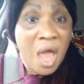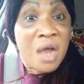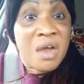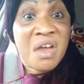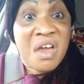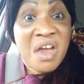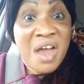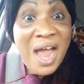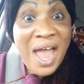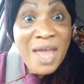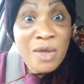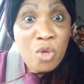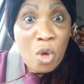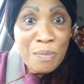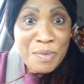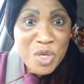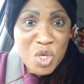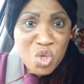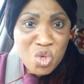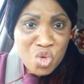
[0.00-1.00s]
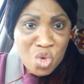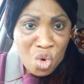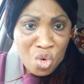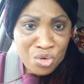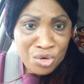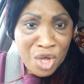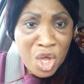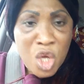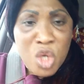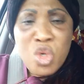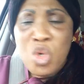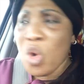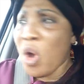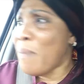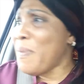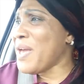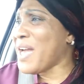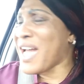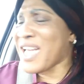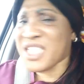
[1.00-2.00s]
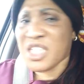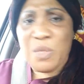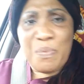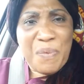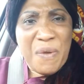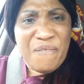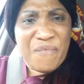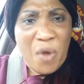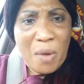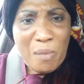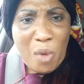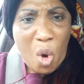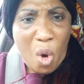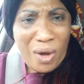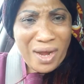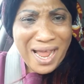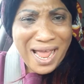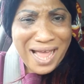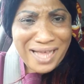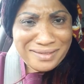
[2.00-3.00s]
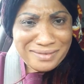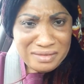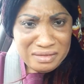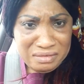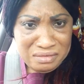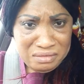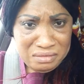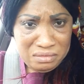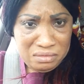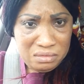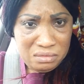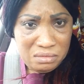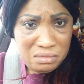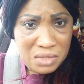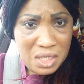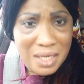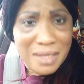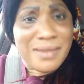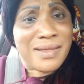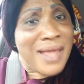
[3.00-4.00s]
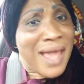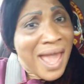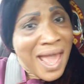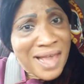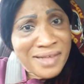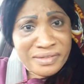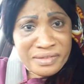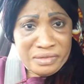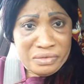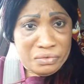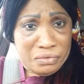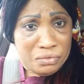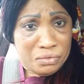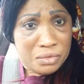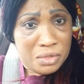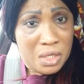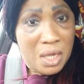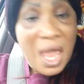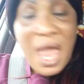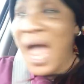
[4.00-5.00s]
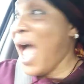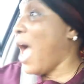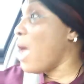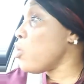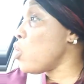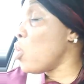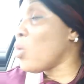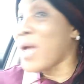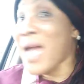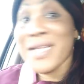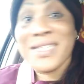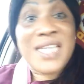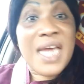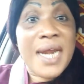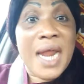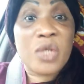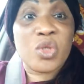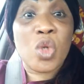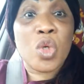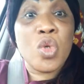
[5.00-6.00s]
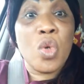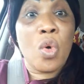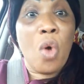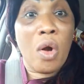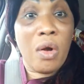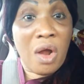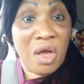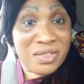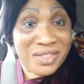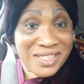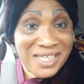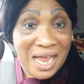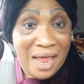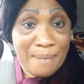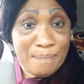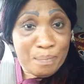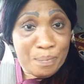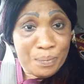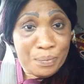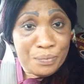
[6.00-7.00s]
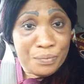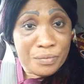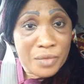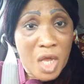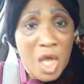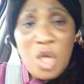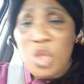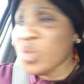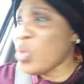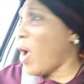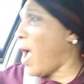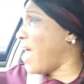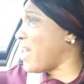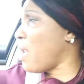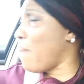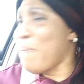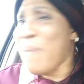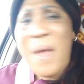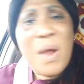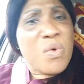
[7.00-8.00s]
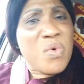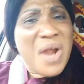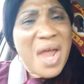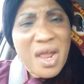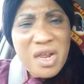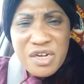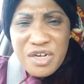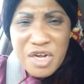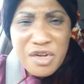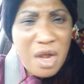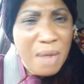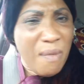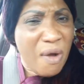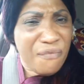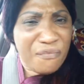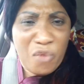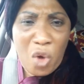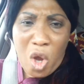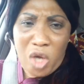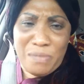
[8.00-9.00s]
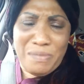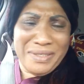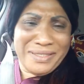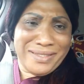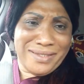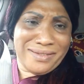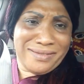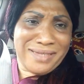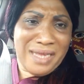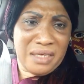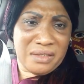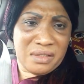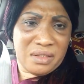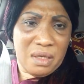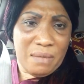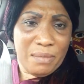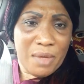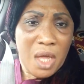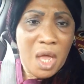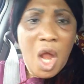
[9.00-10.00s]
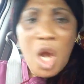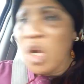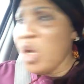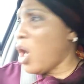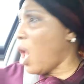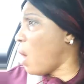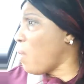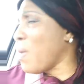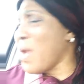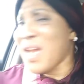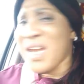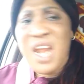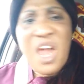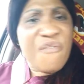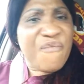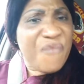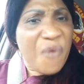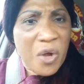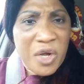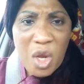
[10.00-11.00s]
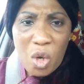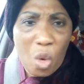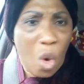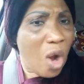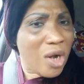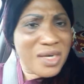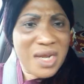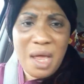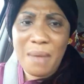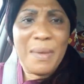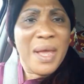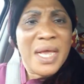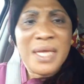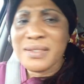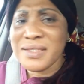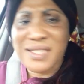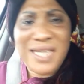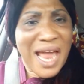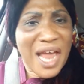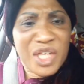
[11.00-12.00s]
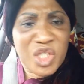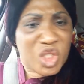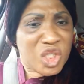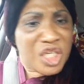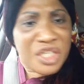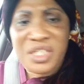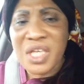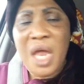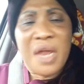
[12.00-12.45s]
Cry, go be your own. You go be recipe for broke hearts. Yes! And you get some, and so you go lost some. So are they beg una in the name of God, my sisters? Then Lord, we left for they call them side chicks.